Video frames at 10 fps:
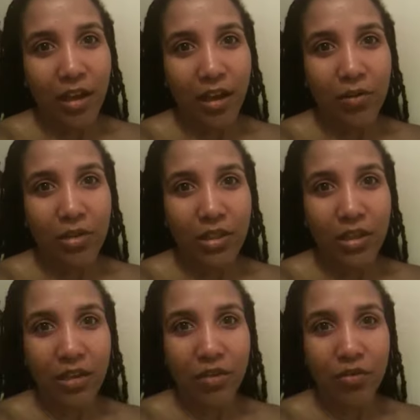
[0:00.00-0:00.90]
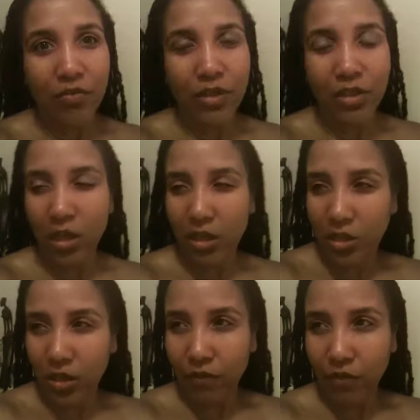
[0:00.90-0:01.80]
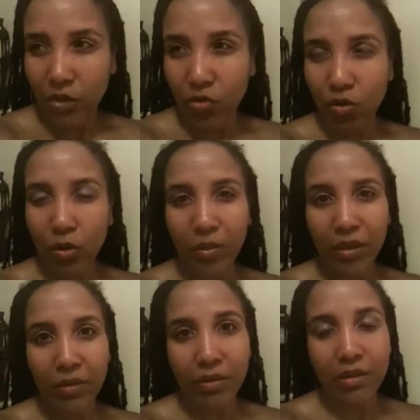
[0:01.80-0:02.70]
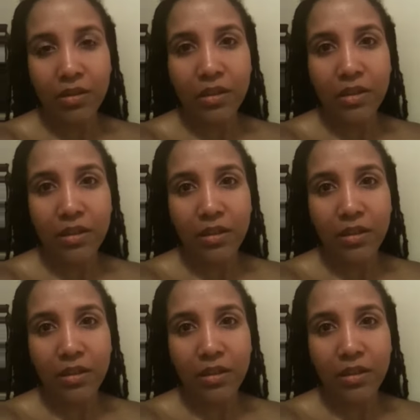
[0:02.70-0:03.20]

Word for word: ourselves, change our physical appearance,